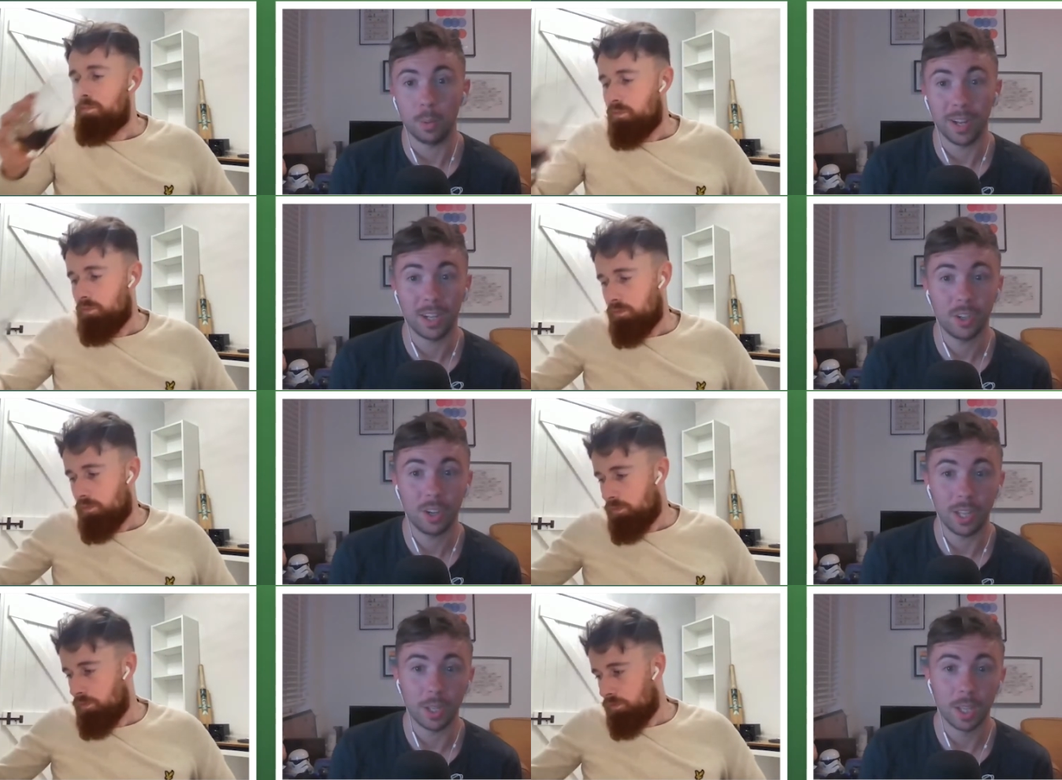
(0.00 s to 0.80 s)
Speaker 1: when
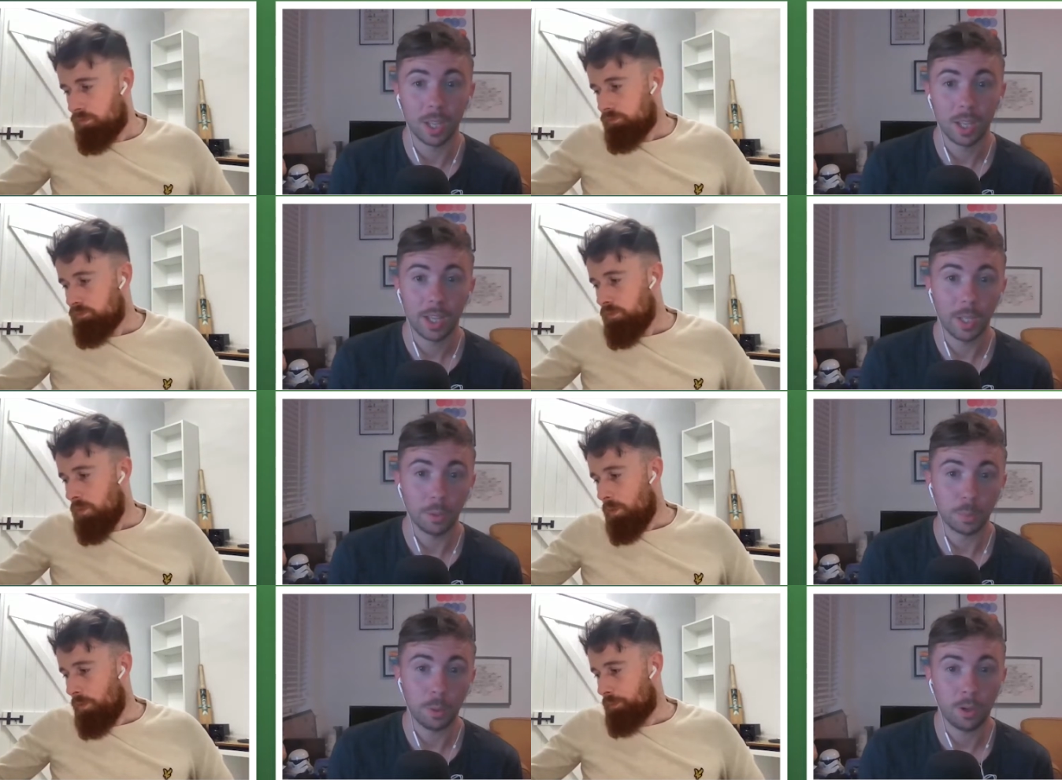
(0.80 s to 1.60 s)
actually he was
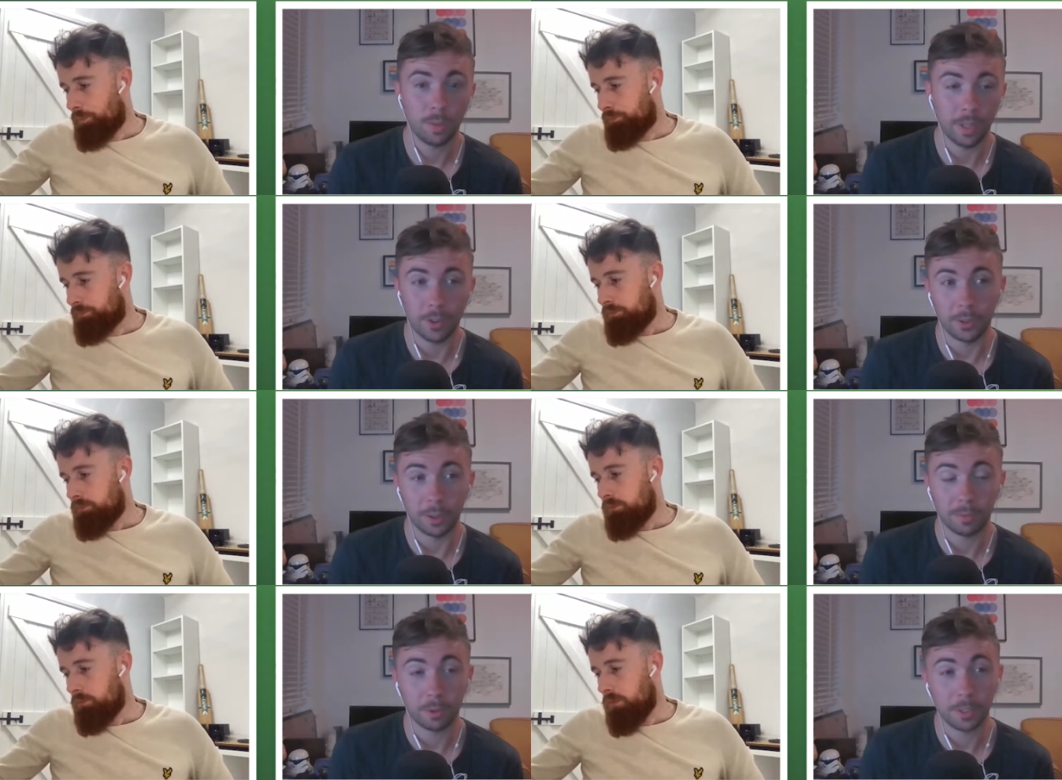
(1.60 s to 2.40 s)
part of that Nottingham
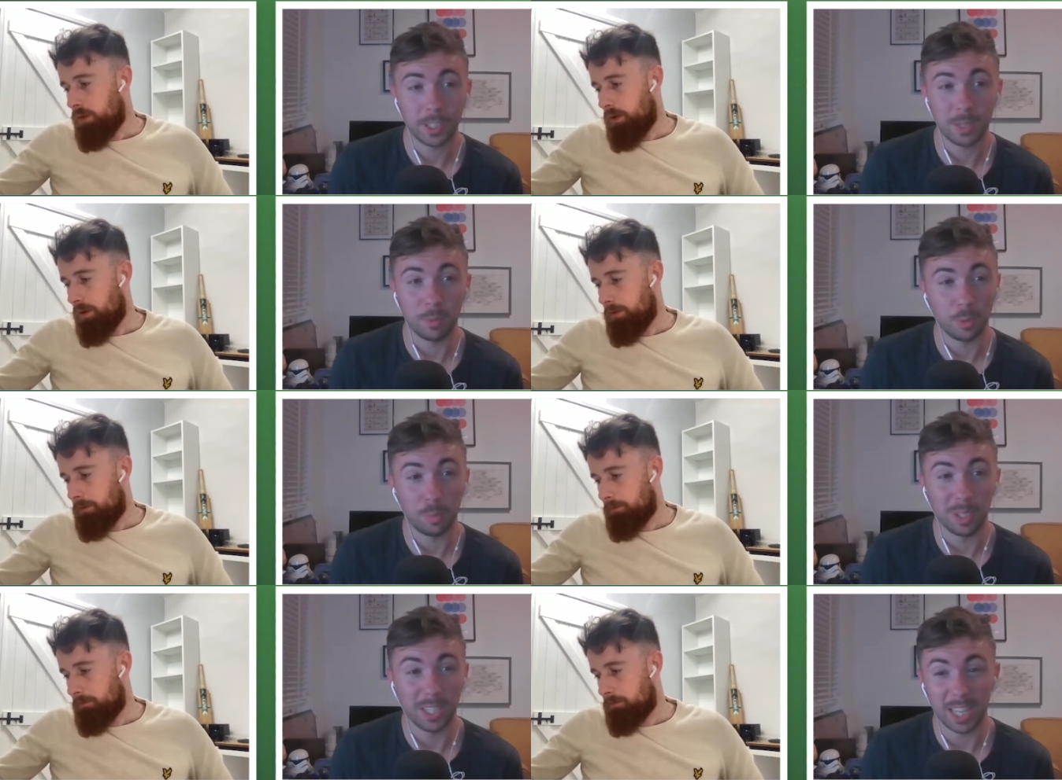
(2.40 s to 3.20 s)
Forest team under
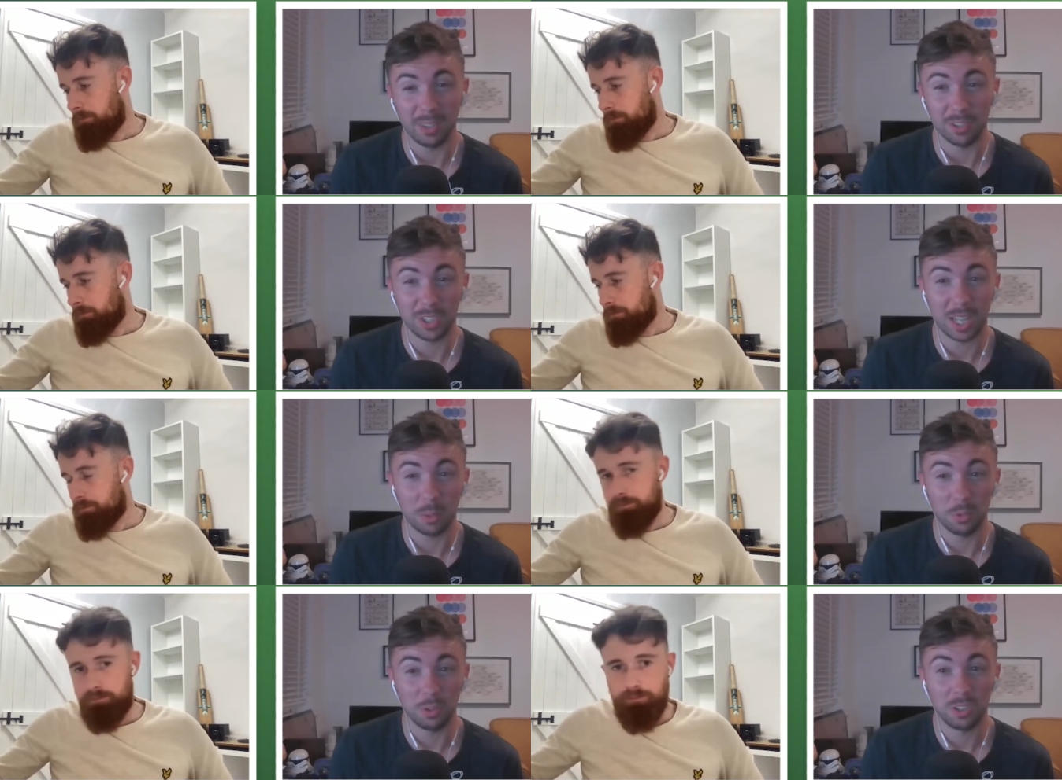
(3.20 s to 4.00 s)
Billy Davies that
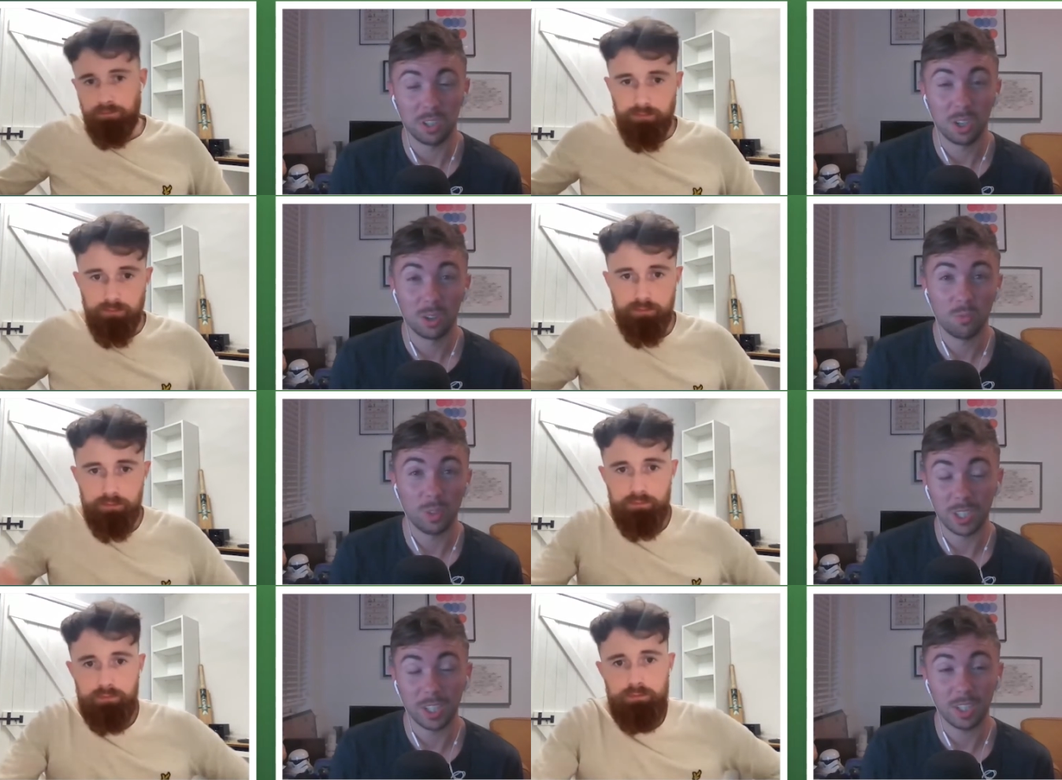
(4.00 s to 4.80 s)
was
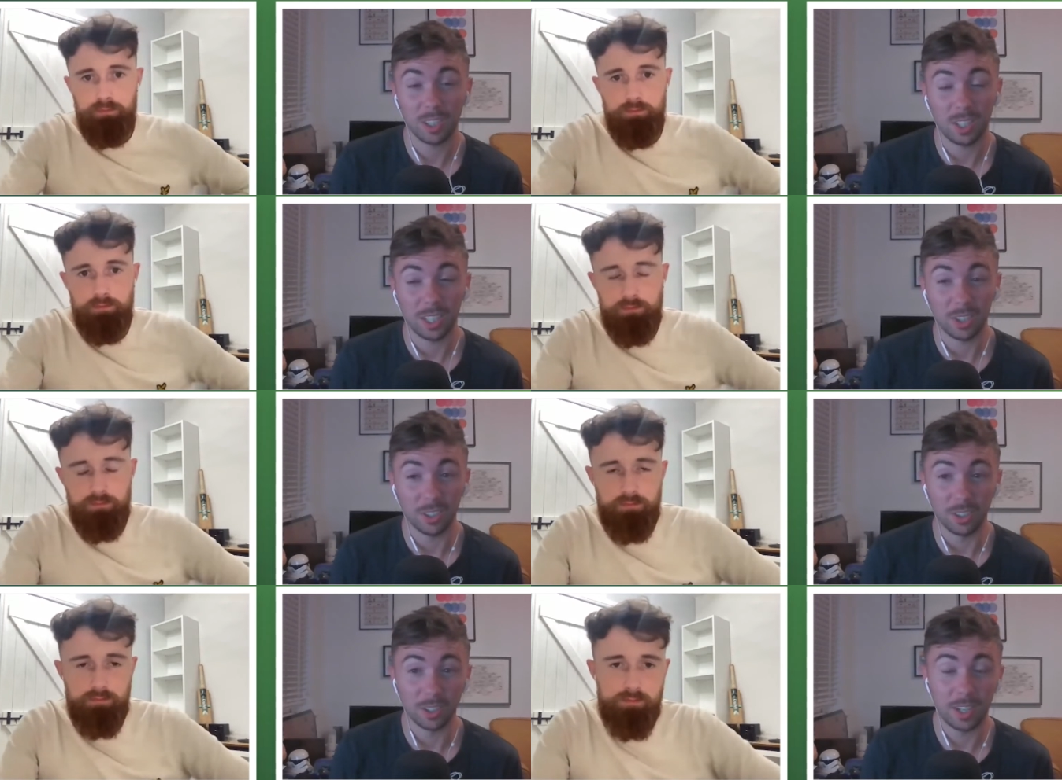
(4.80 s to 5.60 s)
ridiculously
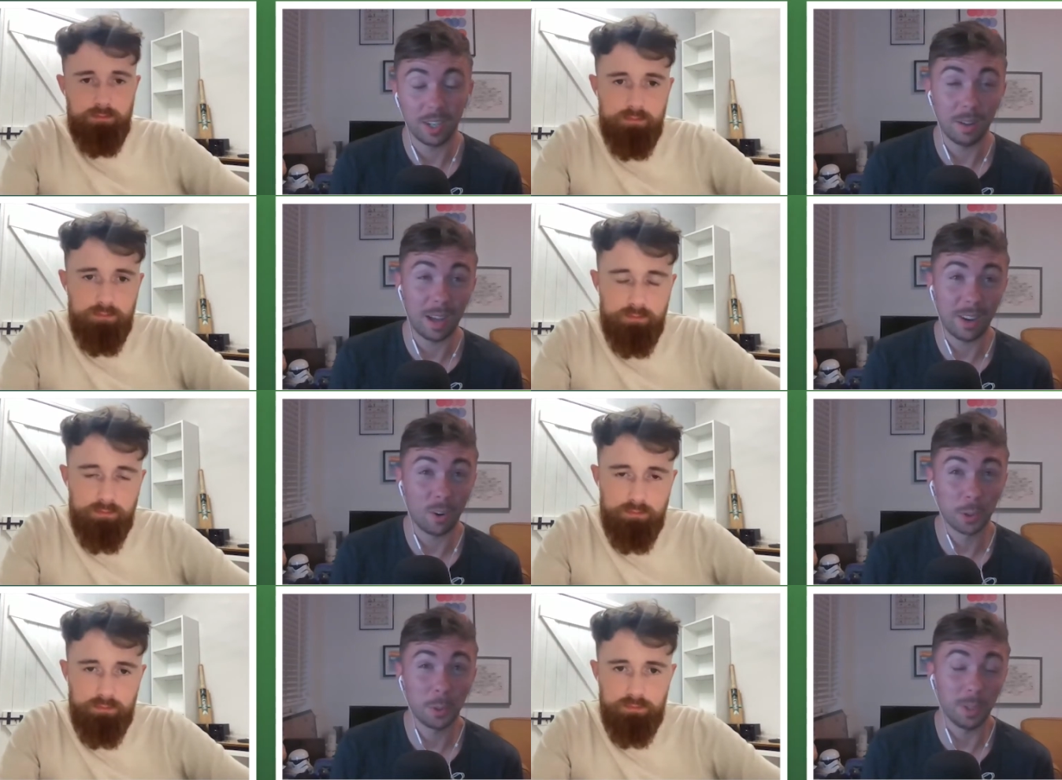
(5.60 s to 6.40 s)
good uh, and
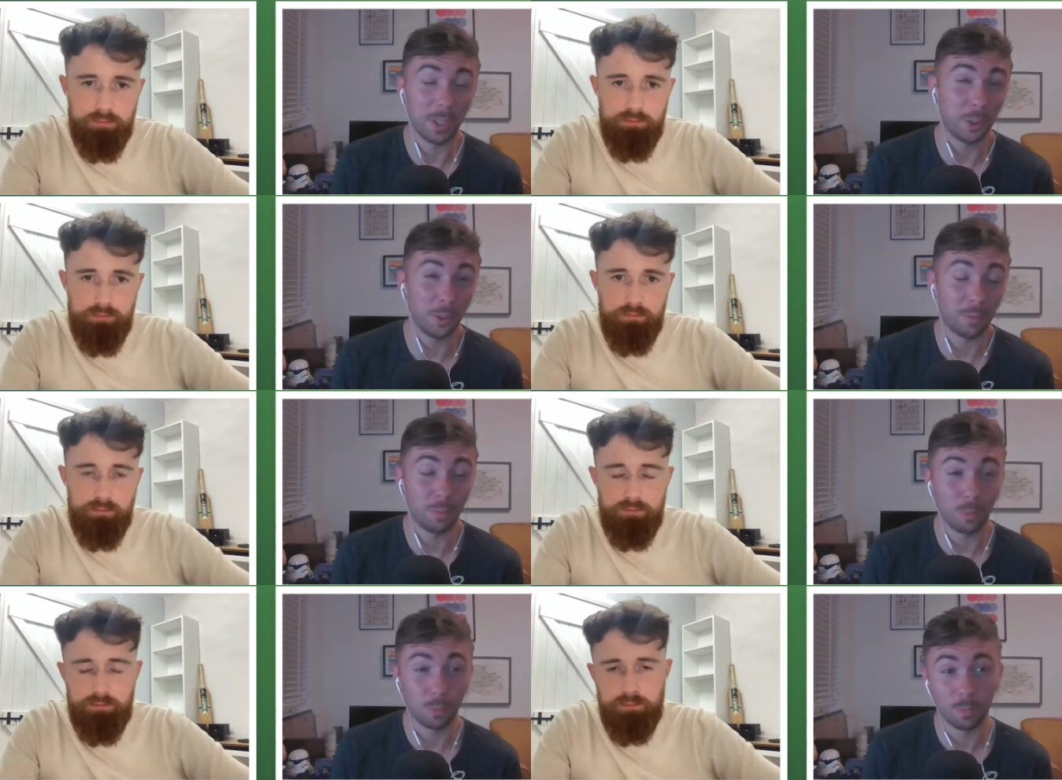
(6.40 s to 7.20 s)
arguably should have
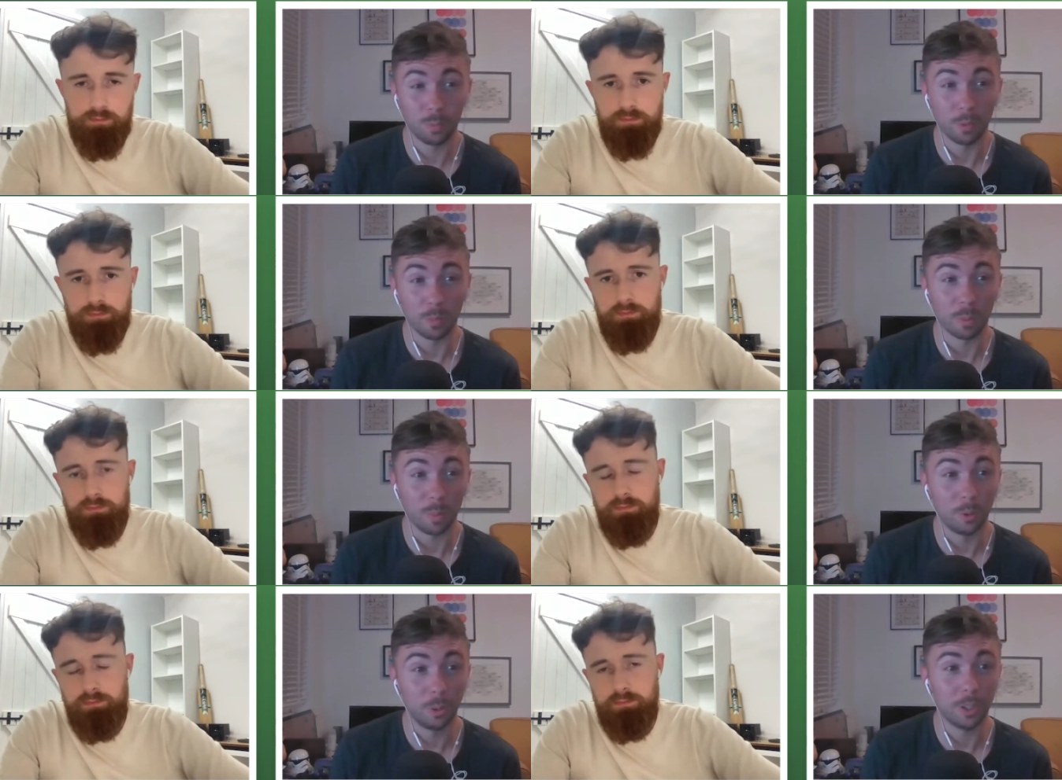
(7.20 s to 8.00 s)
won
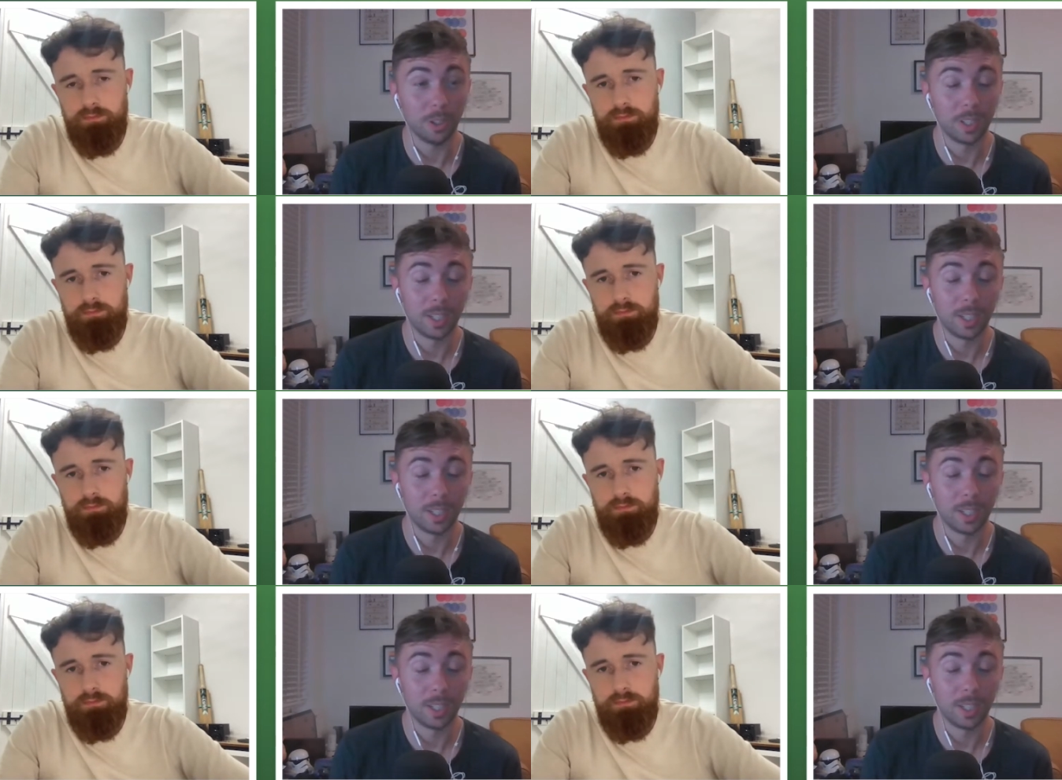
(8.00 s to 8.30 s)
promotion